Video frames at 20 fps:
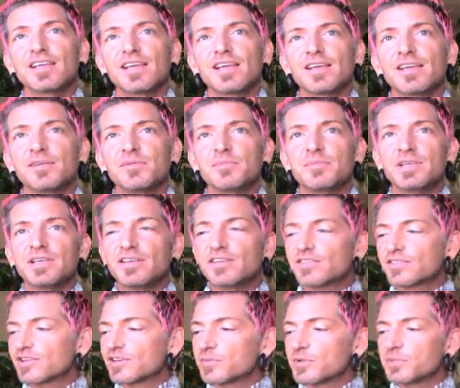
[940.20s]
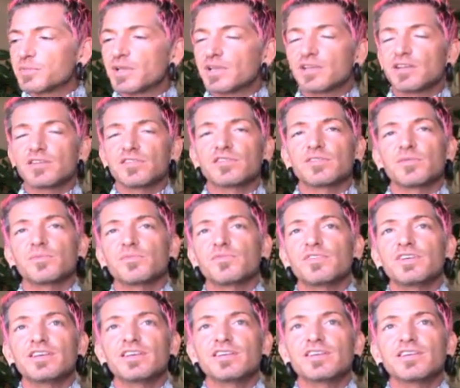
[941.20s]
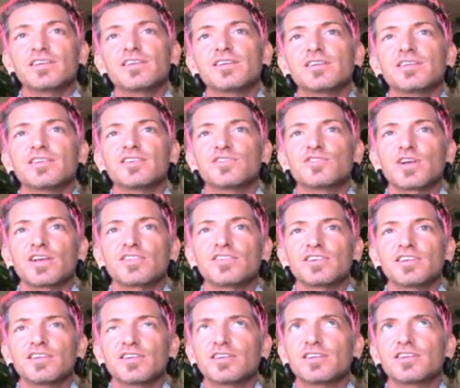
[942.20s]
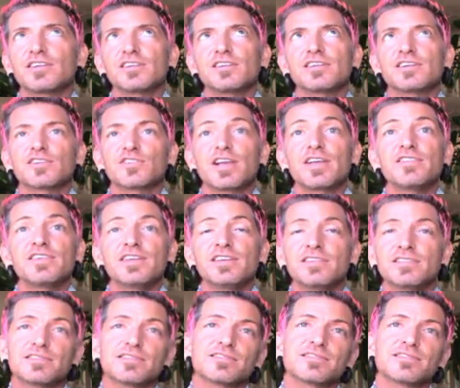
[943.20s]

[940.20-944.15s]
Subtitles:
And B is going to be making some vegan dressing or gravy.